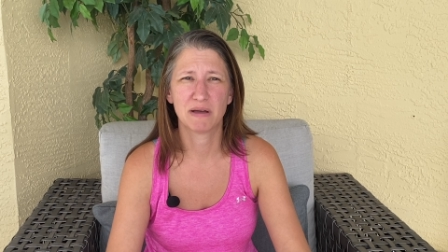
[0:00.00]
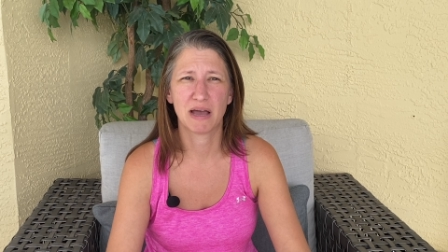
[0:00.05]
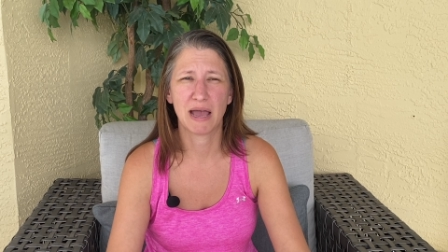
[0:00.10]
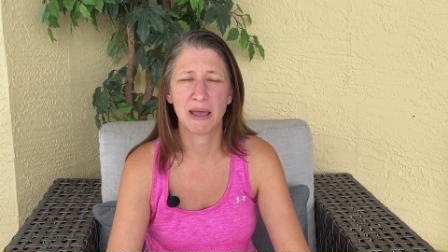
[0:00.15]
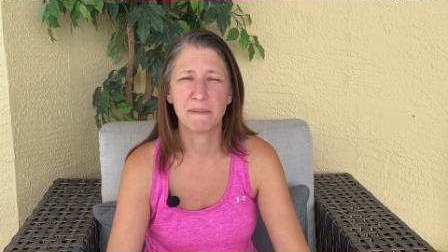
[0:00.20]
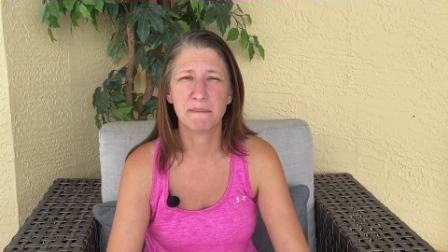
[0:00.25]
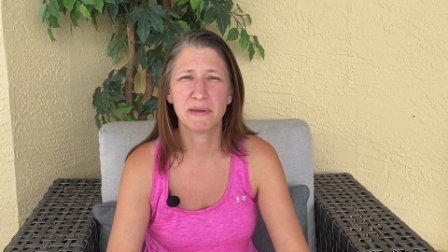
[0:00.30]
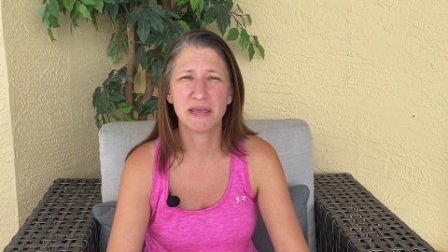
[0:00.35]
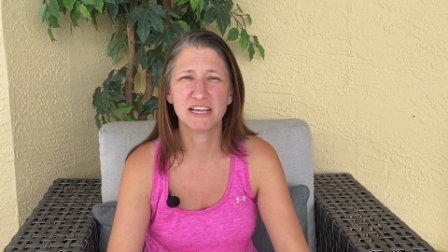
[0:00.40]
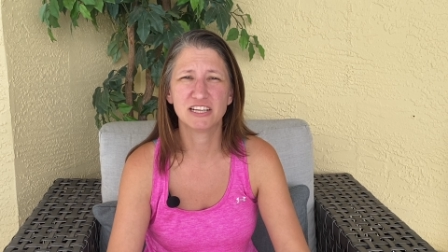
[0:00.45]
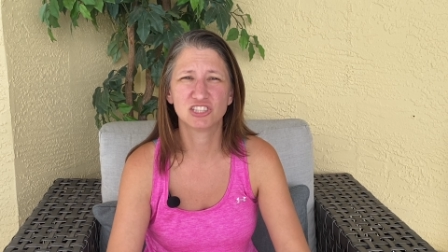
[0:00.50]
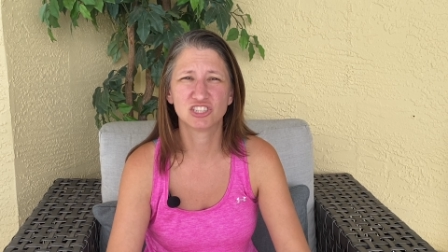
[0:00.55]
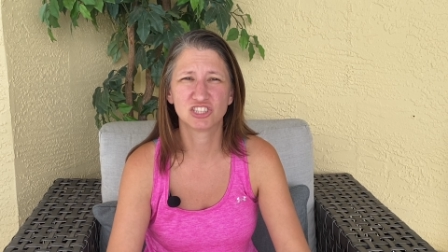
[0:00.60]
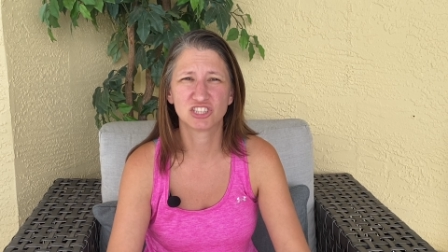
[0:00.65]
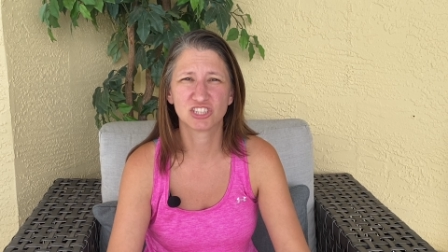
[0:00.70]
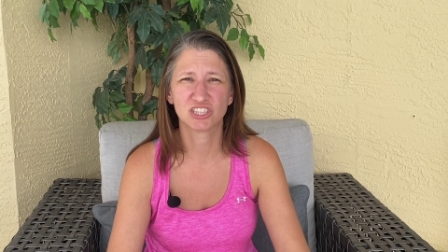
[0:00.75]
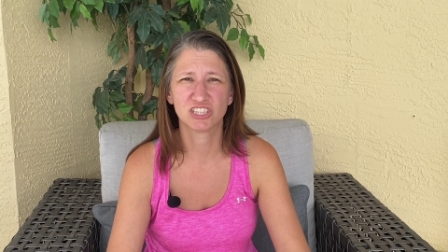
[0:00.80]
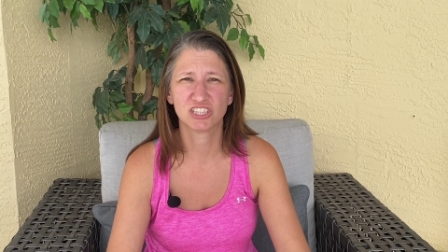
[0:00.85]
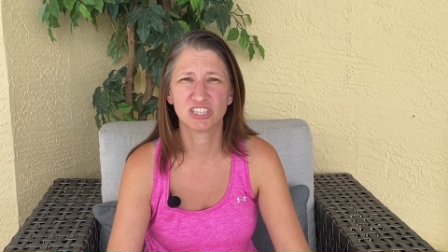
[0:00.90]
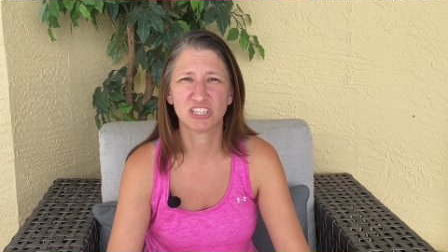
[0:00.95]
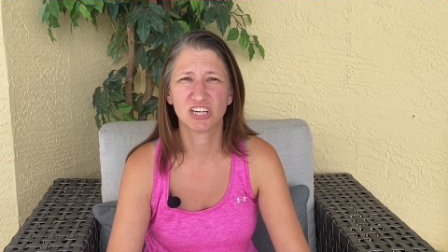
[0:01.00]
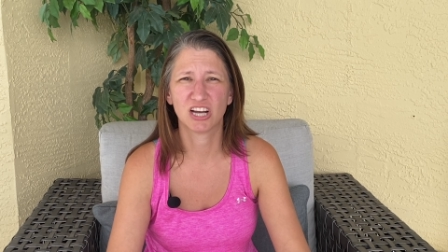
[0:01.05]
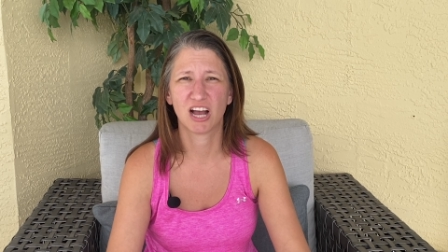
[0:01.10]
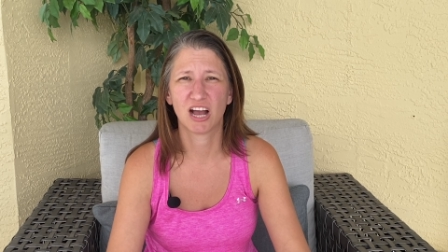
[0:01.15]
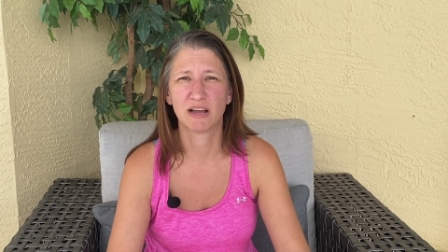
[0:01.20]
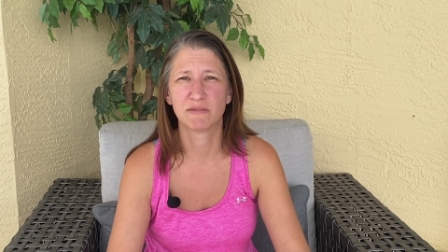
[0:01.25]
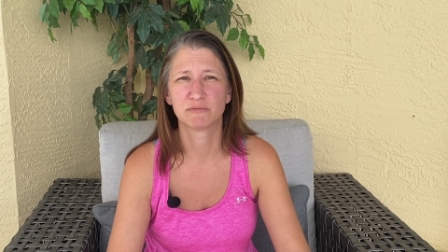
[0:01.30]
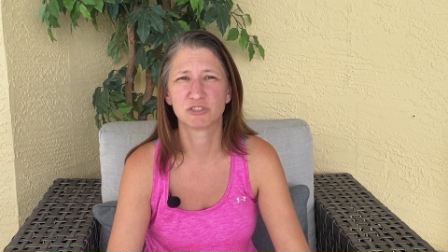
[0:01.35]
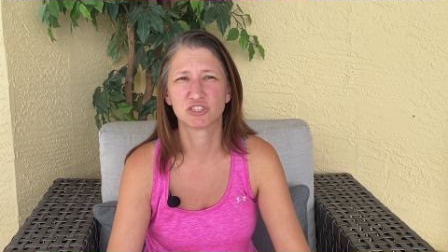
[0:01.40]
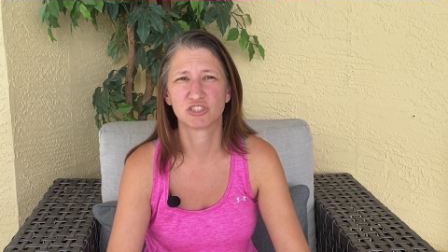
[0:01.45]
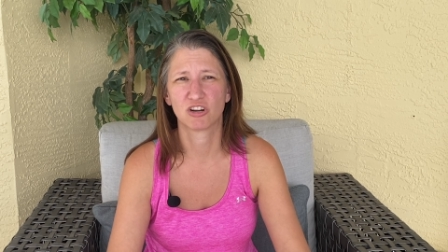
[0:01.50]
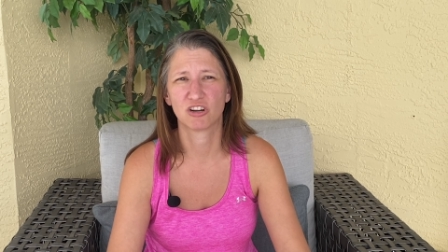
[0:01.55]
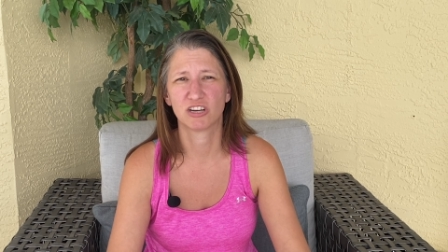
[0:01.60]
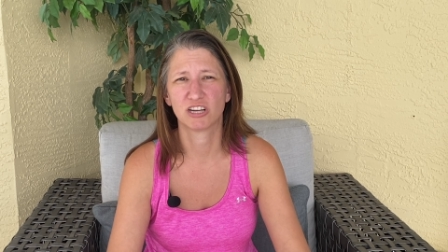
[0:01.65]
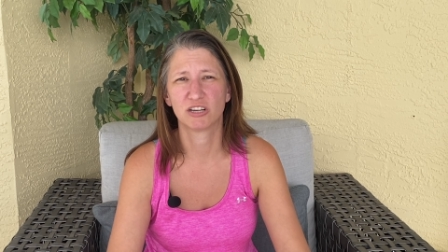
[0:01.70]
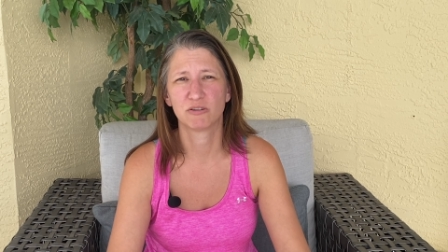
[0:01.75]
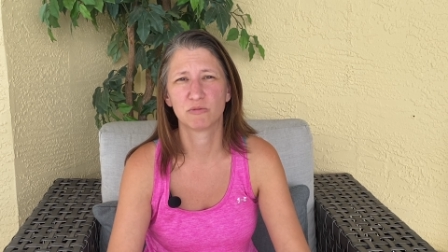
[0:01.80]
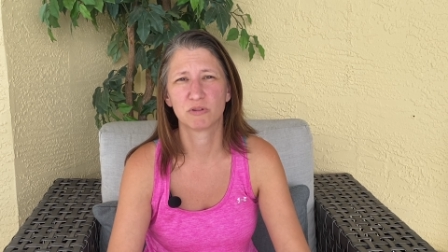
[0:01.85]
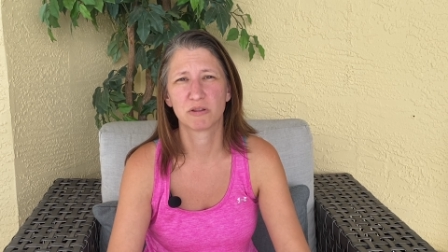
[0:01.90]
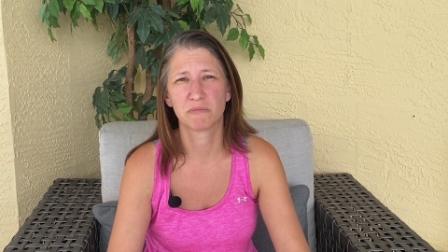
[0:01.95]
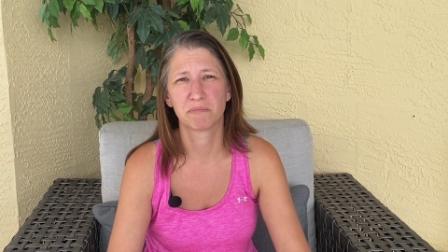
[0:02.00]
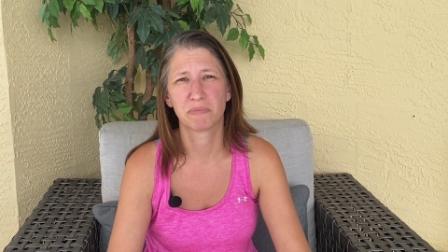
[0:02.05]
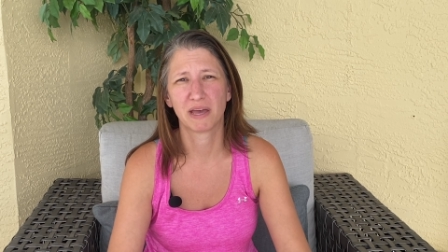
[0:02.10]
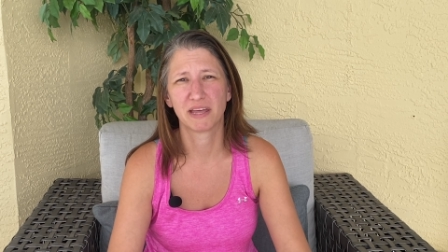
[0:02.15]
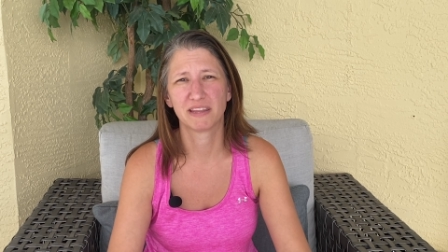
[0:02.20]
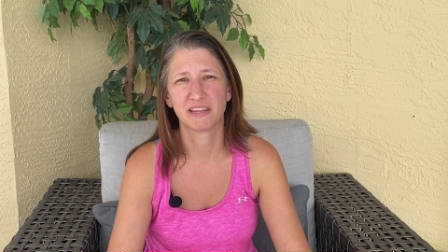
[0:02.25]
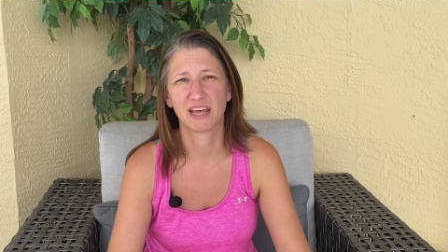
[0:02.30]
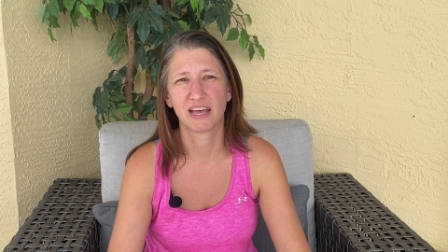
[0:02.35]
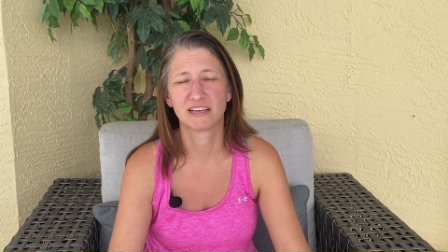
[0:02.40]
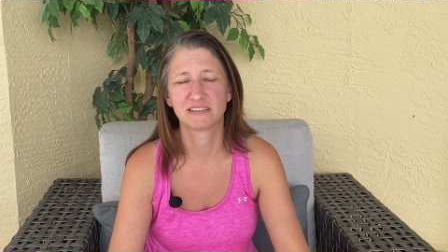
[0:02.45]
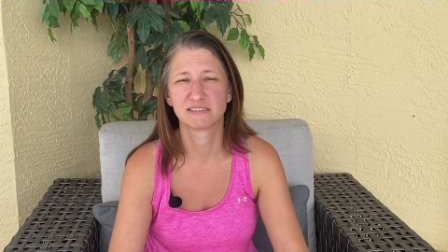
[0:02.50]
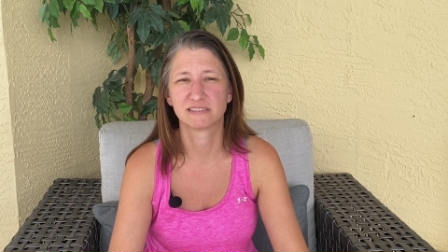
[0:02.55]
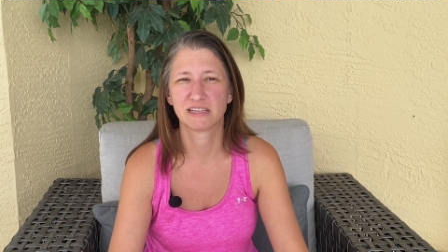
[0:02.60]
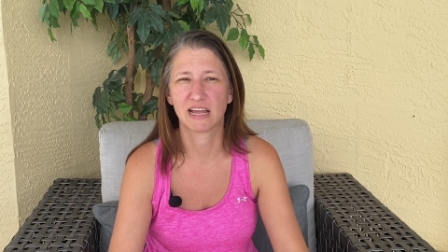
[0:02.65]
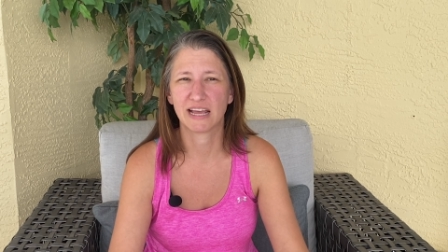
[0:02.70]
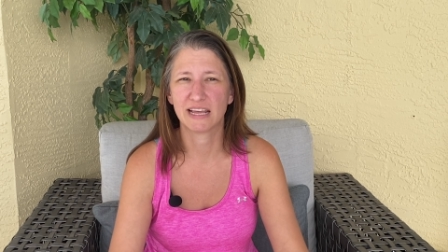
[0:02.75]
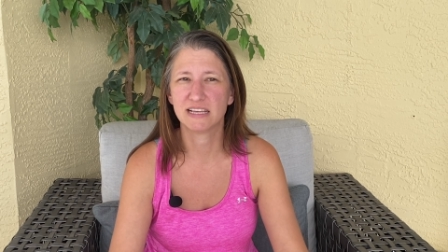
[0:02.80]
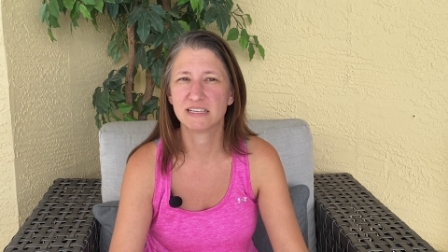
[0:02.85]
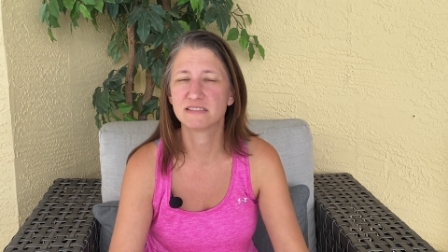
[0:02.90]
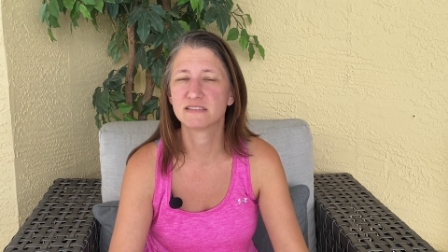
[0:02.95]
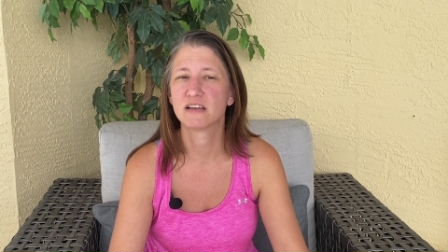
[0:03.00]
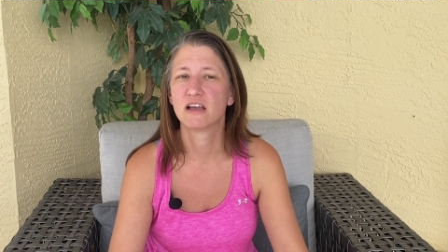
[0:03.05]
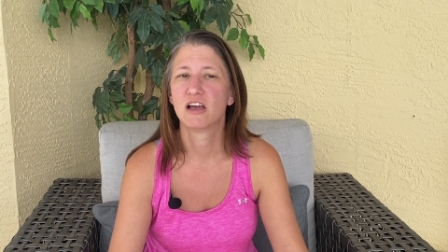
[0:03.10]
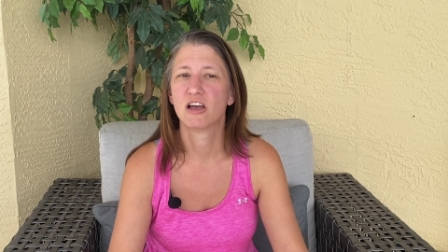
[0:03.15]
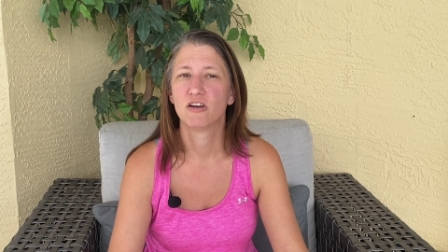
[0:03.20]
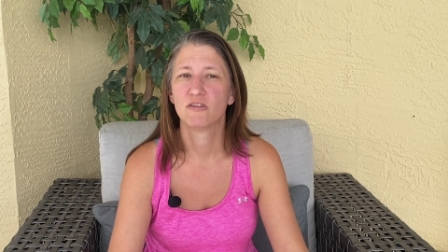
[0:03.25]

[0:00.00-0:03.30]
I make sure I'm starting with a bed that has nice,